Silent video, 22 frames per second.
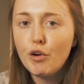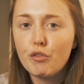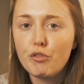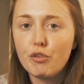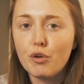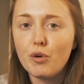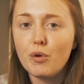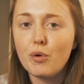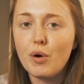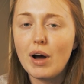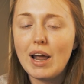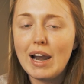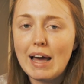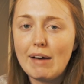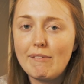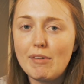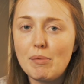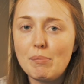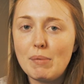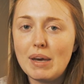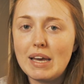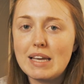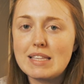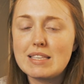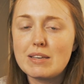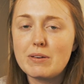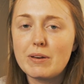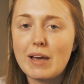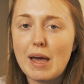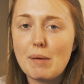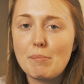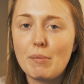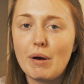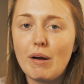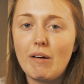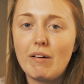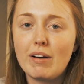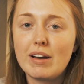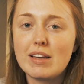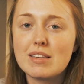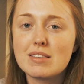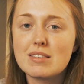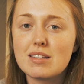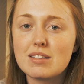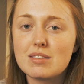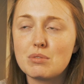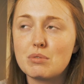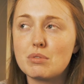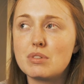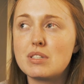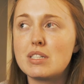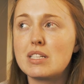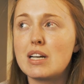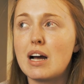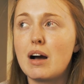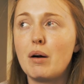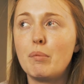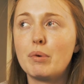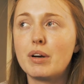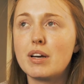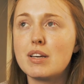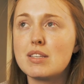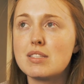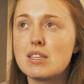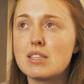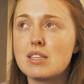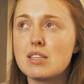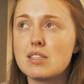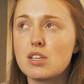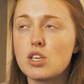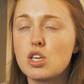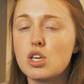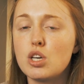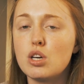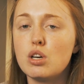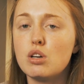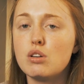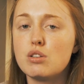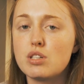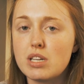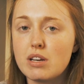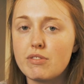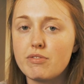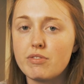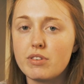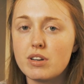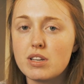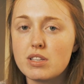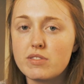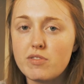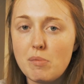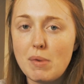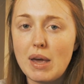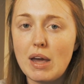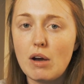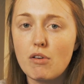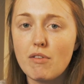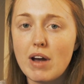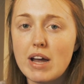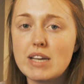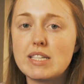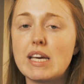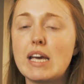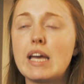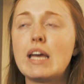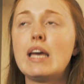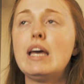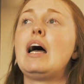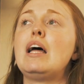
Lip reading: for allowing me to get my eyes sorted out, because this is a huge difference for me already,